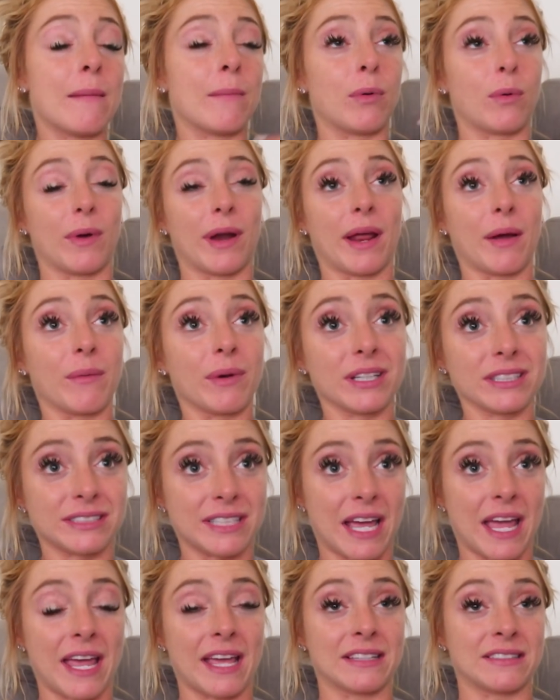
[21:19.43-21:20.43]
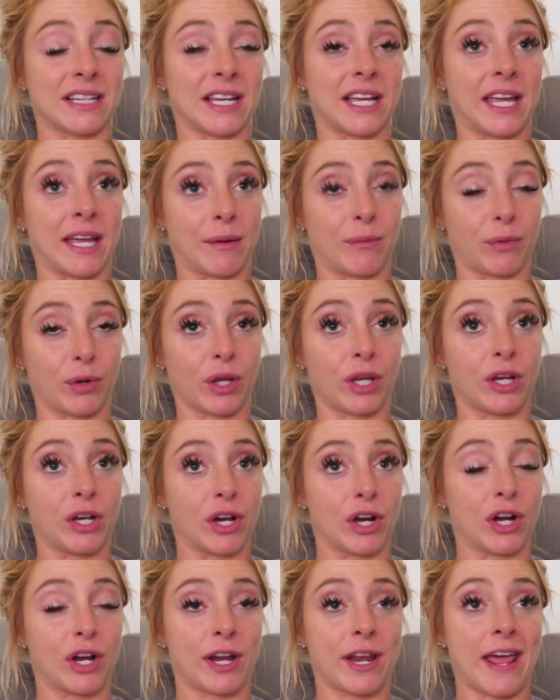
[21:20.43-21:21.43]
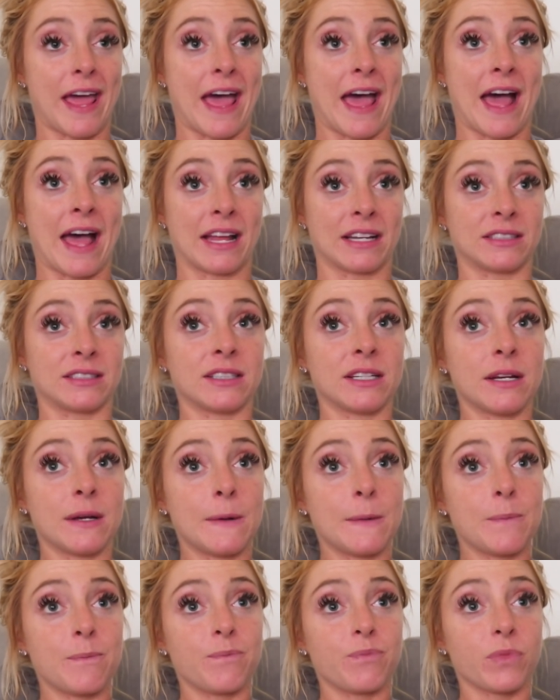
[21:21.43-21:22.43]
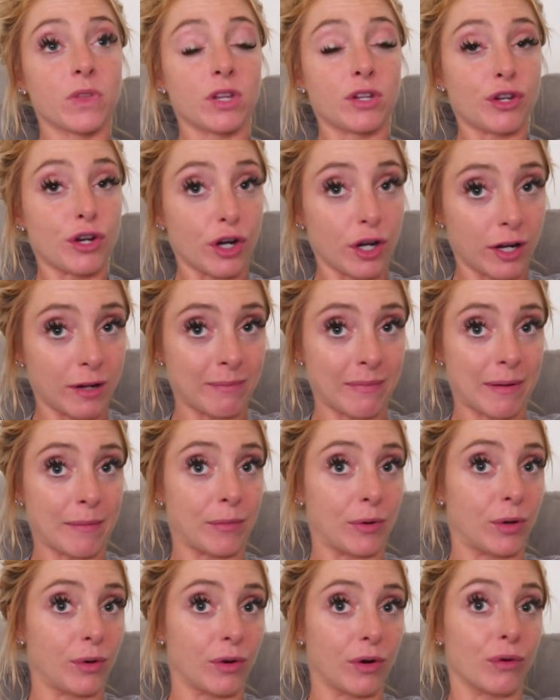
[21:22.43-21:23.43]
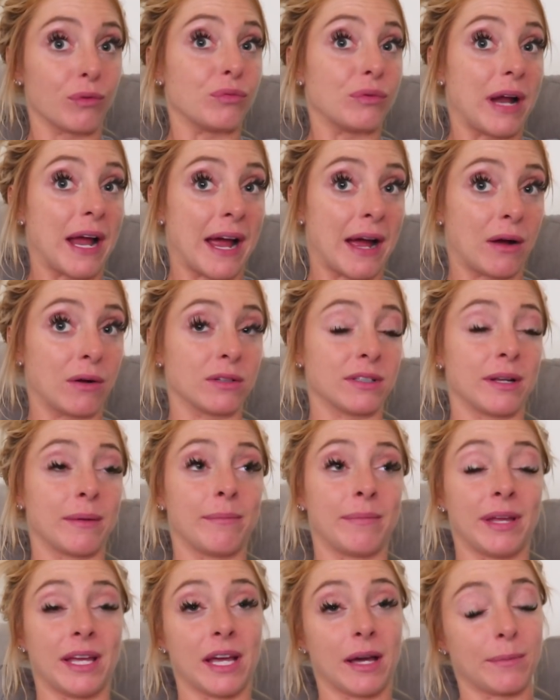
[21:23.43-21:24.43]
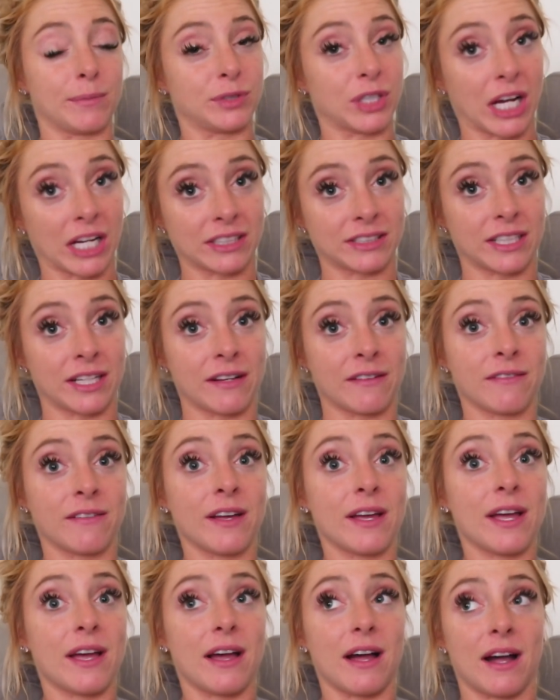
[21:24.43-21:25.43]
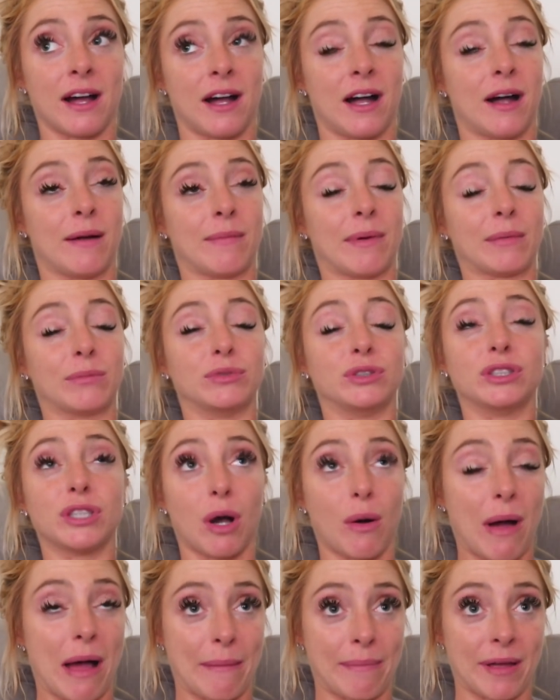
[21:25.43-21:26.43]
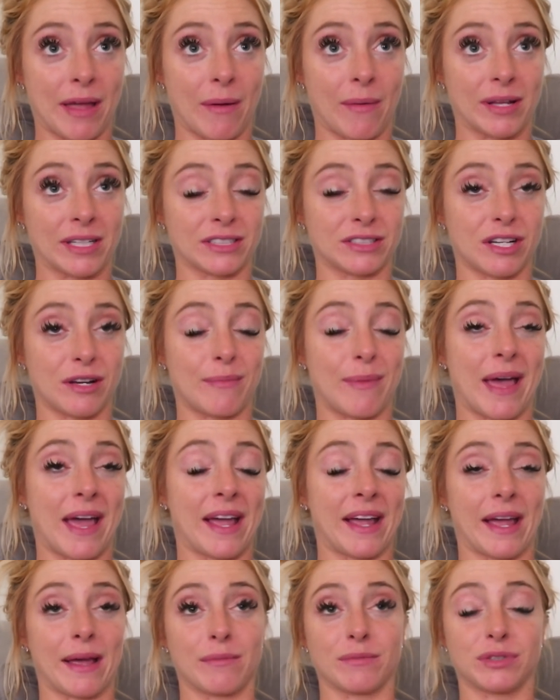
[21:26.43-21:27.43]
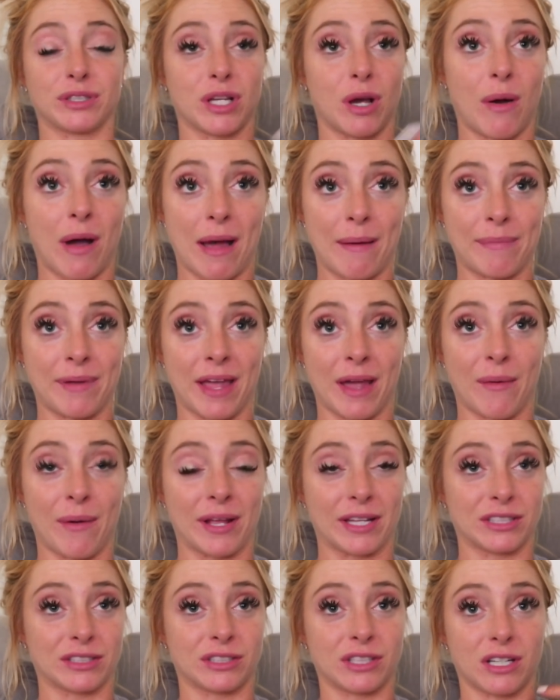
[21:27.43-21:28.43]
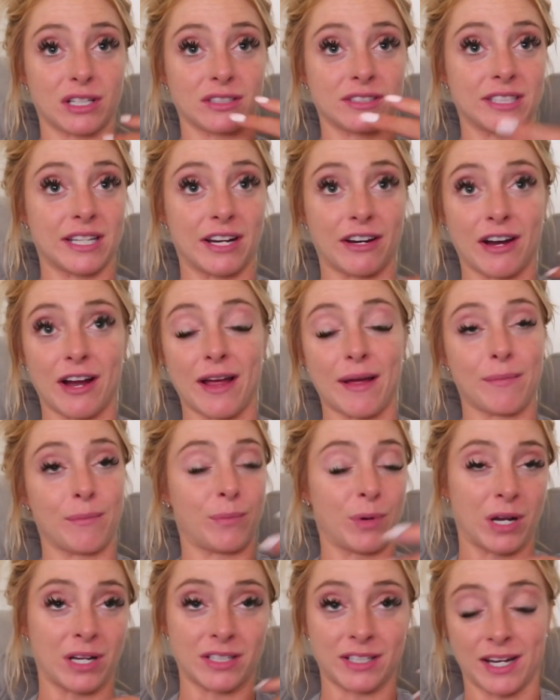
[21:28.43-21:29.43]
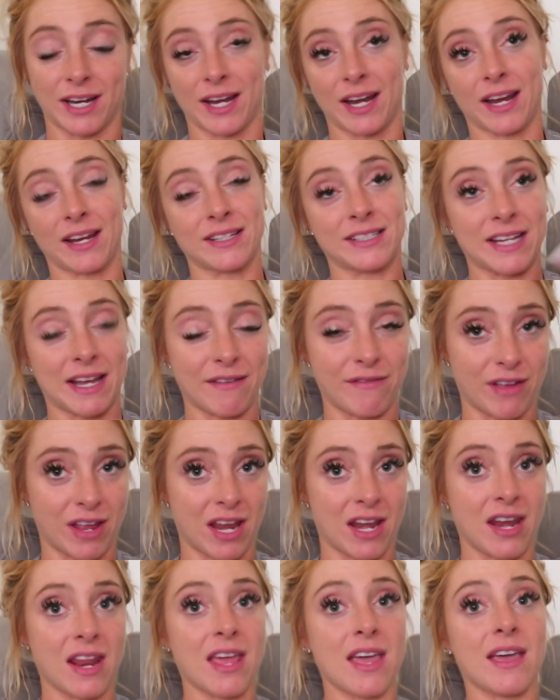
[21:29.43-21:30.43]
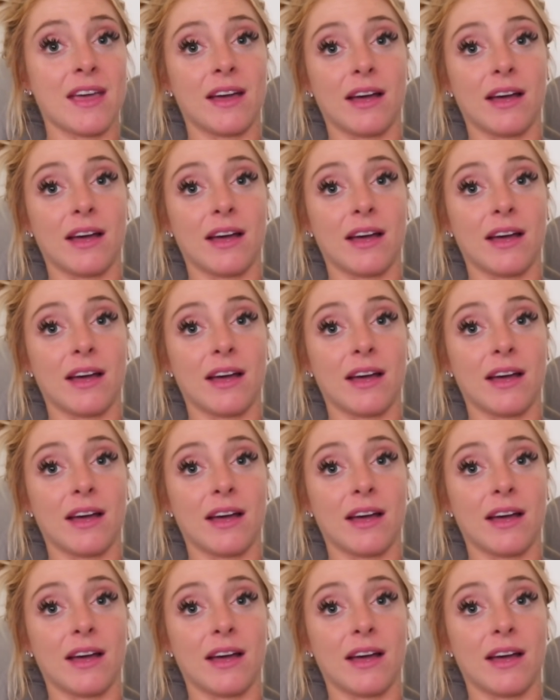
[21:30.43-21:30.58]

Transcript: But what I will say is I am really good at turning my mood around and being objective. Um, I'm so happy I went and saw Meg. I'm so happy I went and saw Sarah and Brendan and Devin.